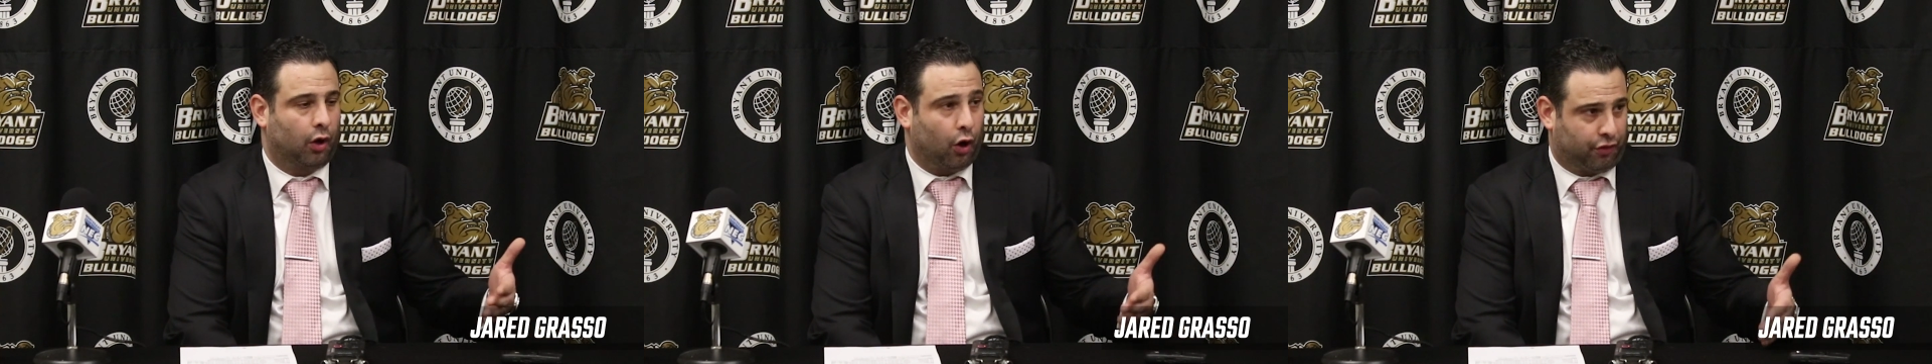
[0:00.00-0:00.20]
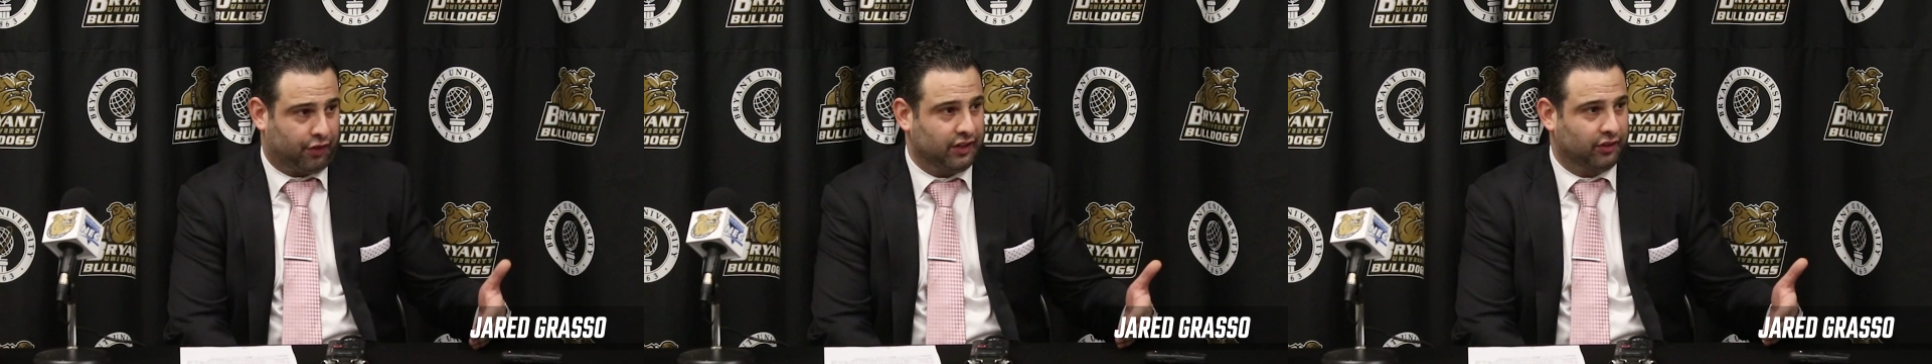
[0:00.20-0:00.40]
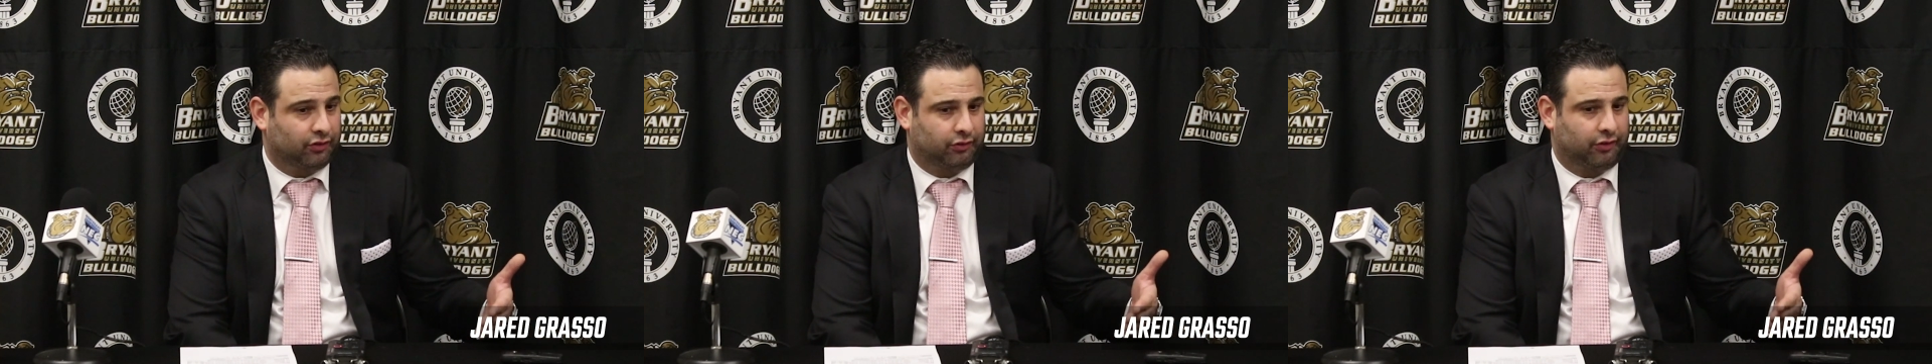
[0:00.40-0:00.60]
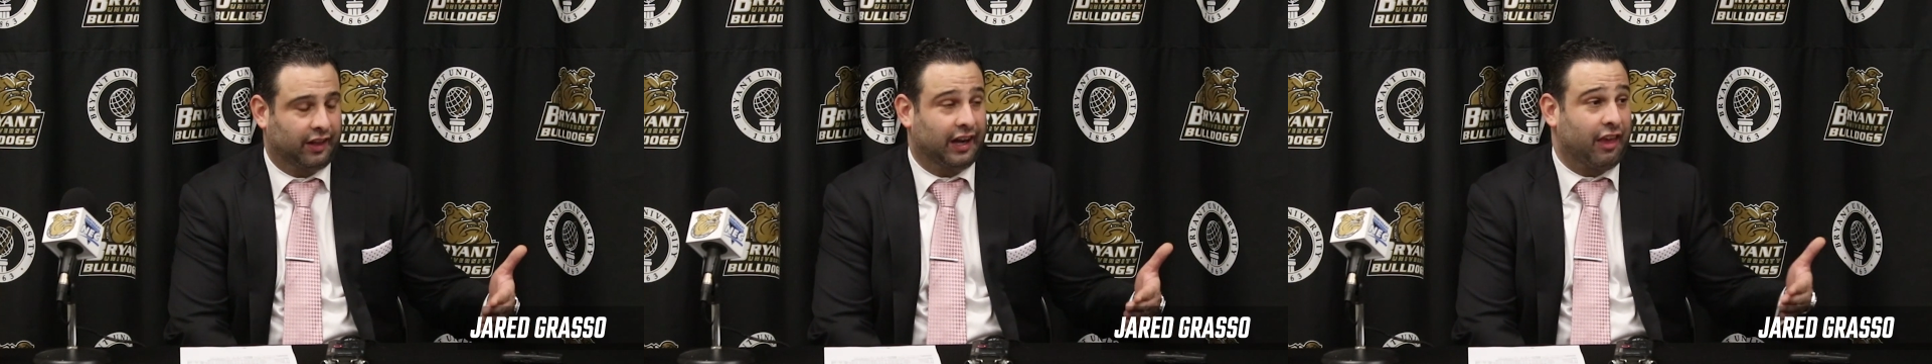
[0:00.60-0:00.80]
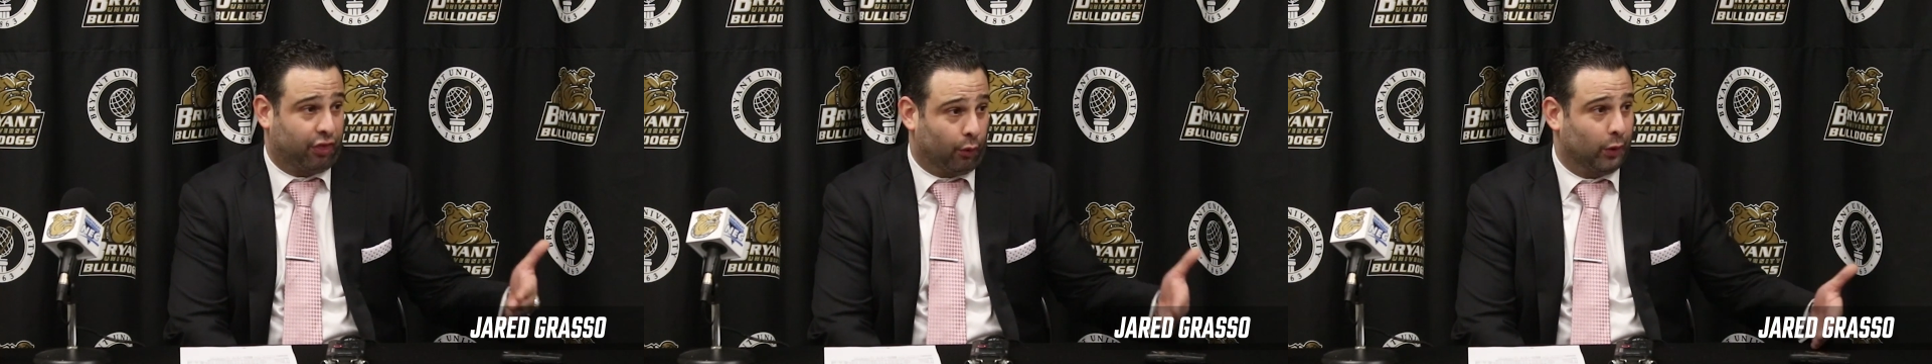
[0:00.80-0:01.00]
are things
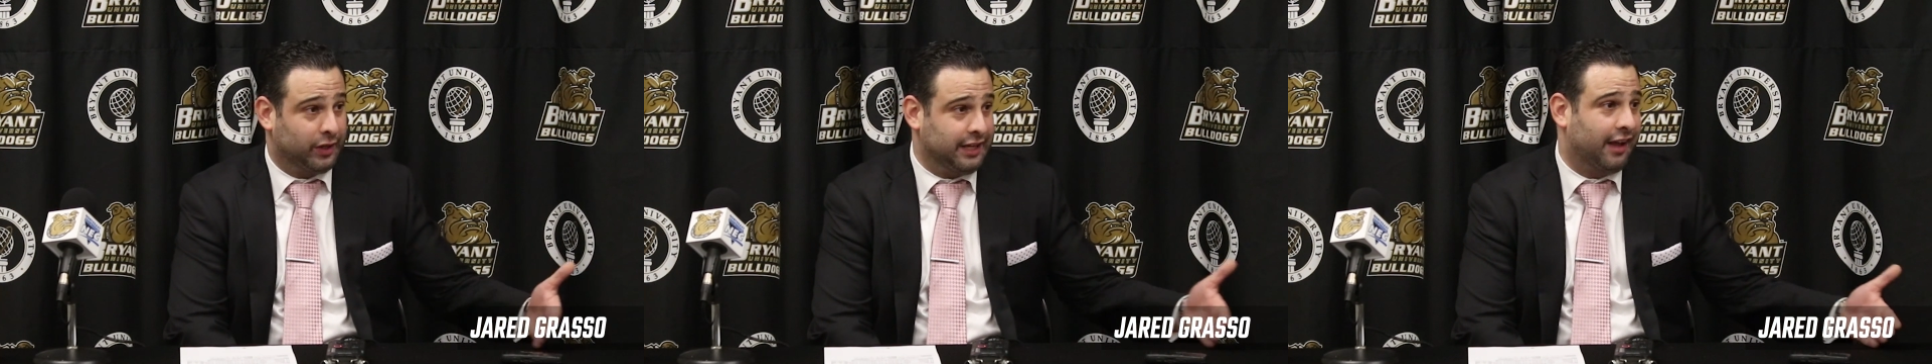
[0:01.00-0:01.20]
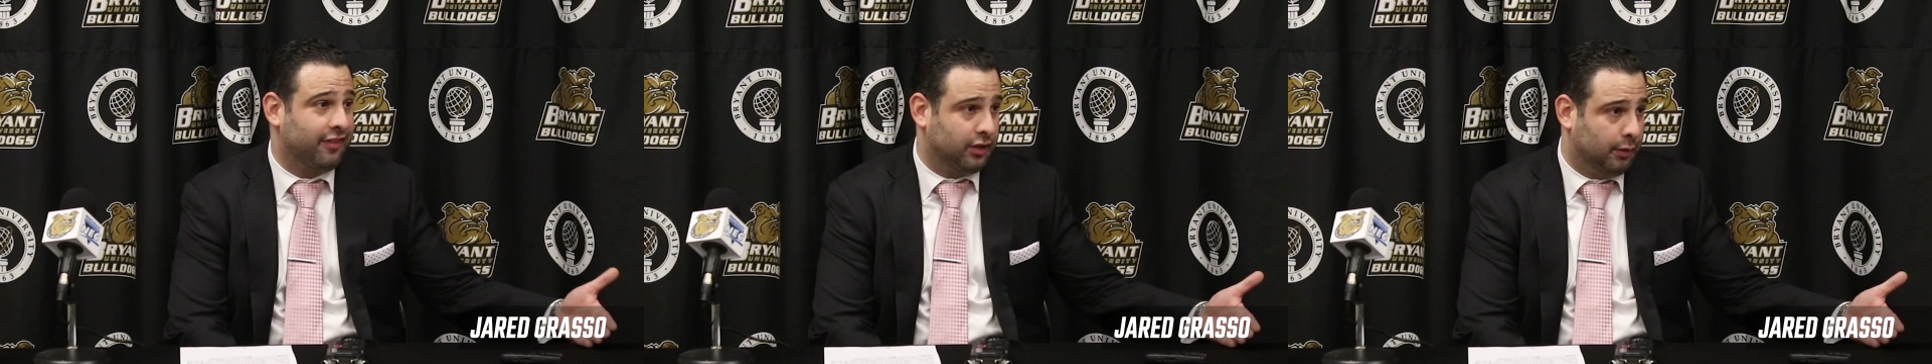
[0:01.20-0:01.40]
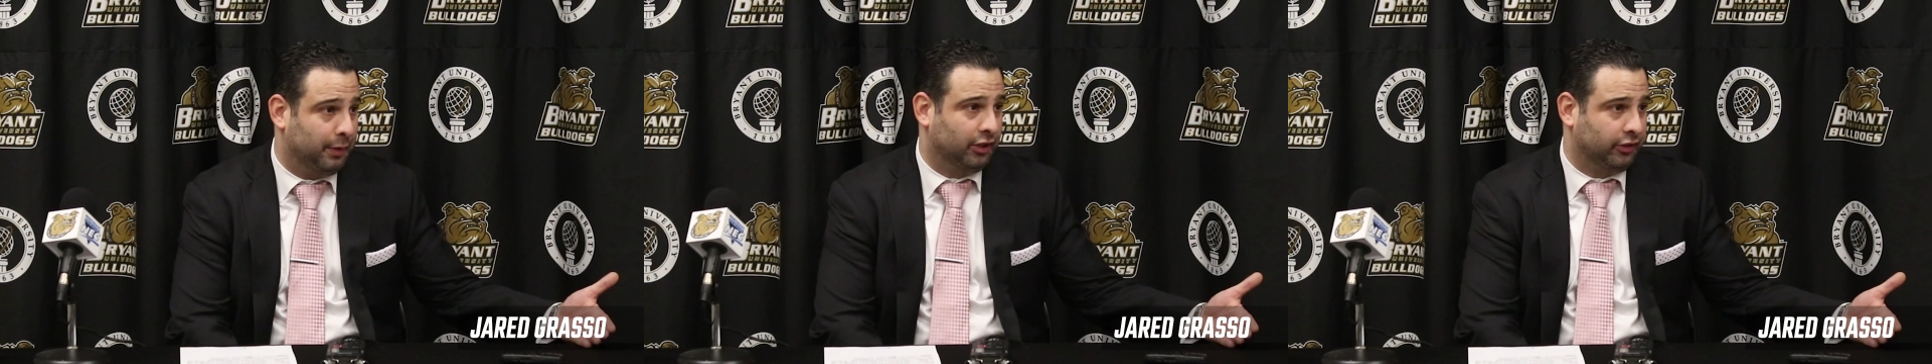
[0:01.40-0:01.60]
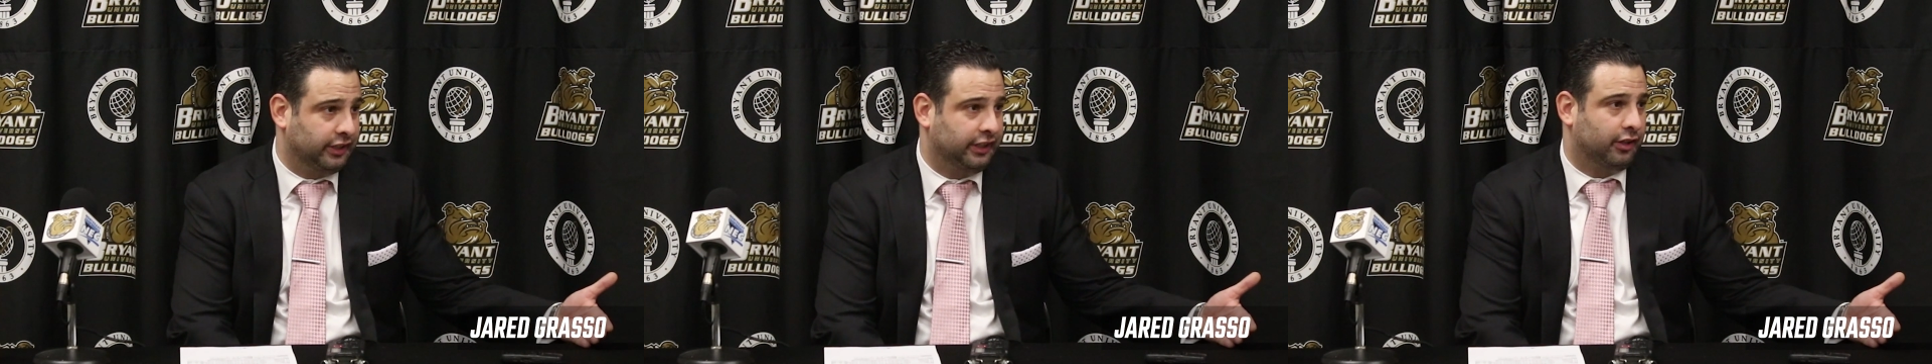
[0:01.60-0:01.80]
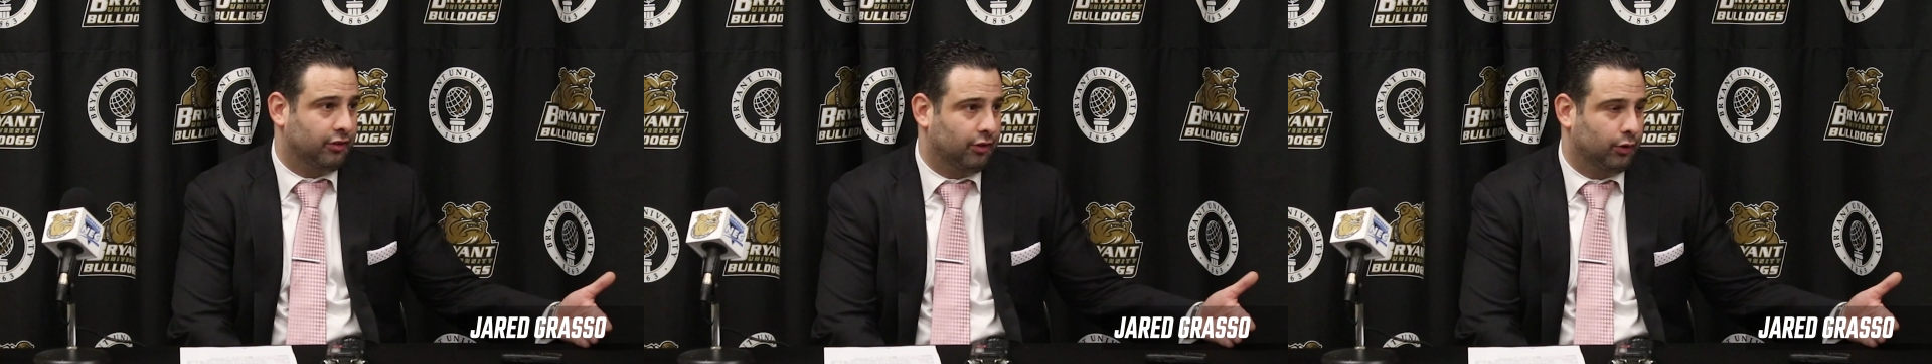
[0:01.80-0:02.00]
that I thought he had the
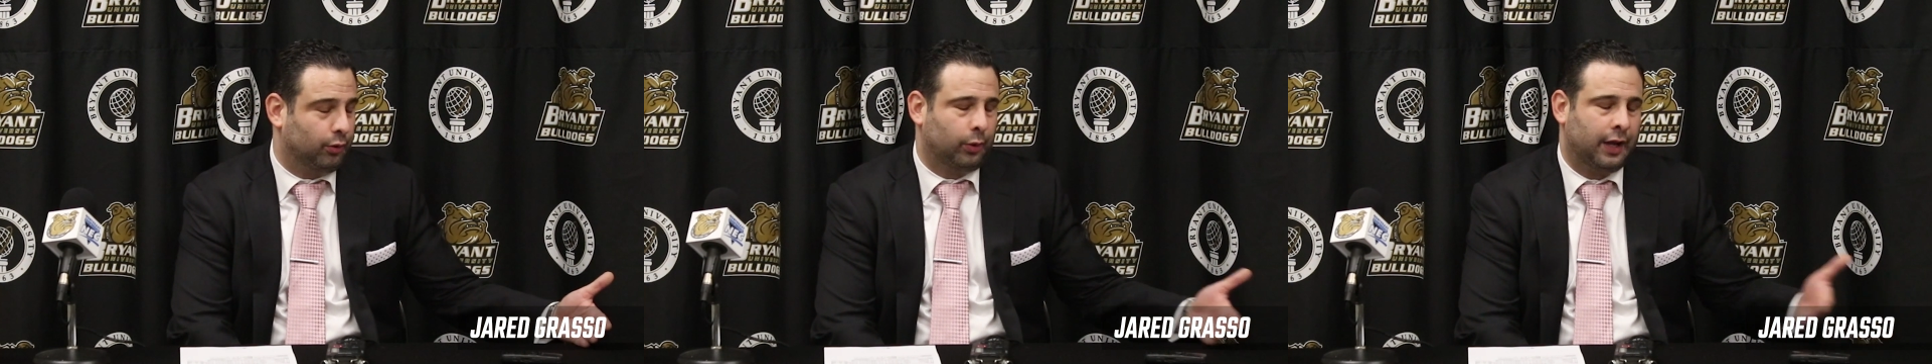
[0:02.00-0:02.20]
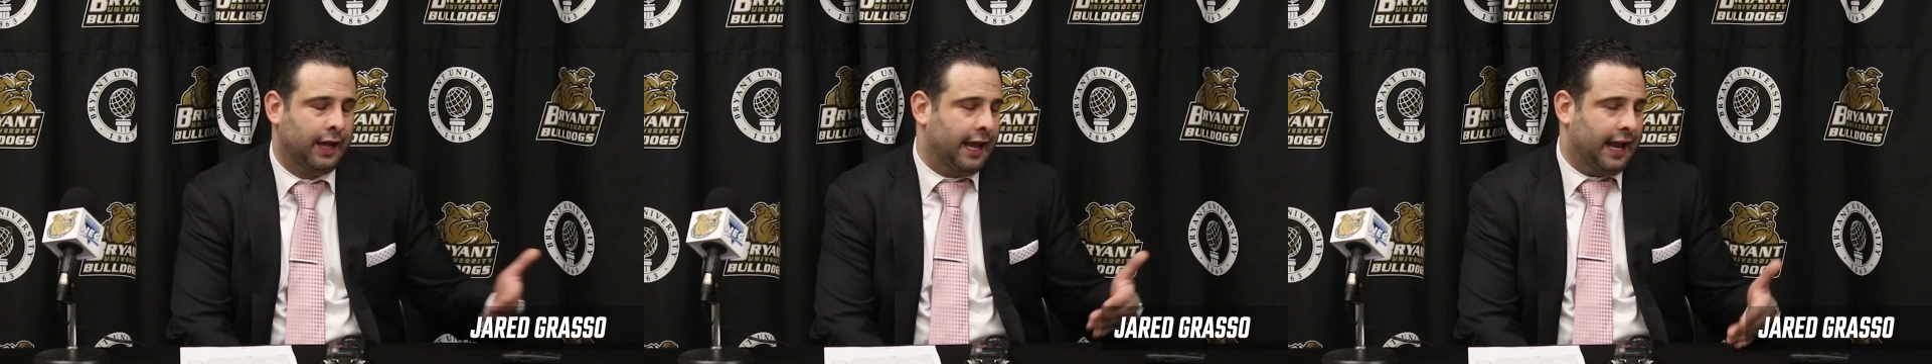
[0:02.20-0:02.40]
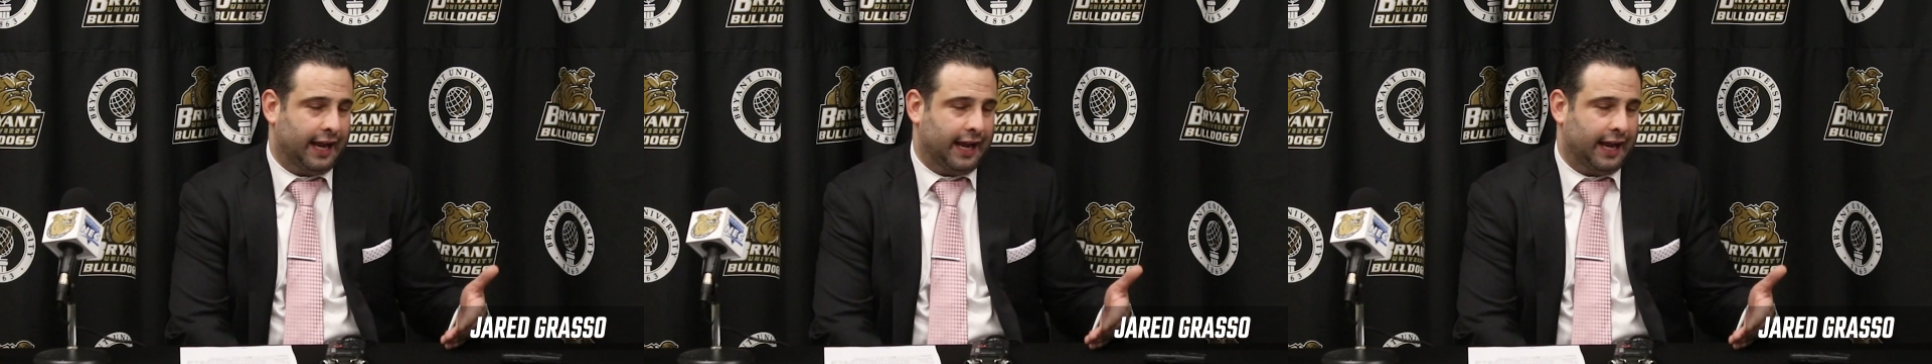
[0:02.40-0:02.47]
ability to do.